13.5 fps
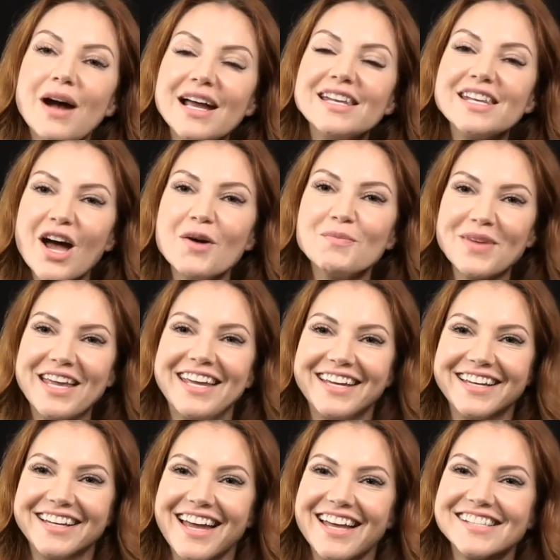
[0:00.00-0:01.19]
It might not
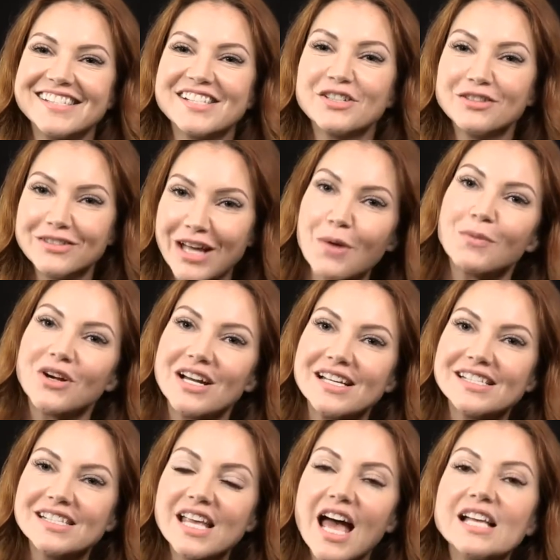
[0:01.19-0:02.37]
be as
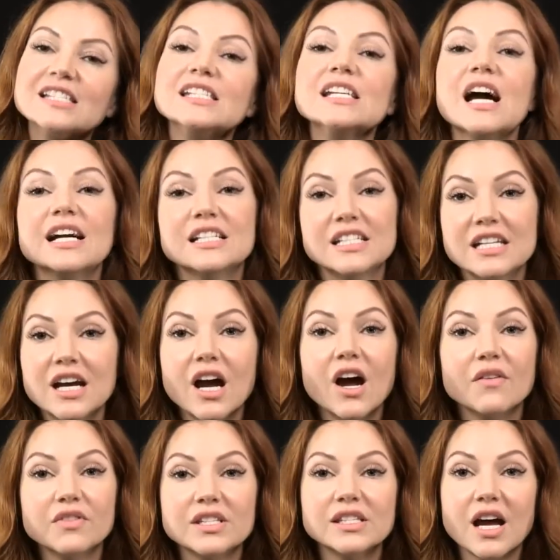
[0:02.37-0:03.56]
glamorous as the
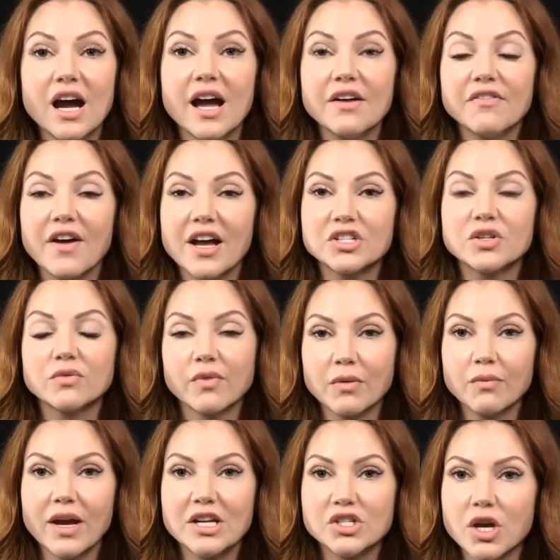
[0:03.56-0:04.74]
idea of these high fashion
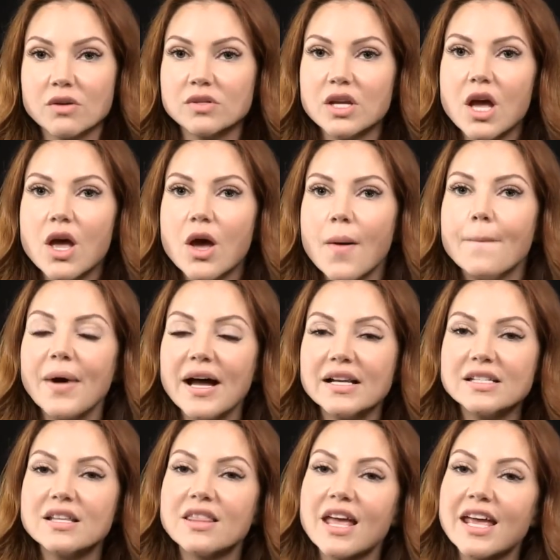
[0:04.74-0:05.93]
runway shows, but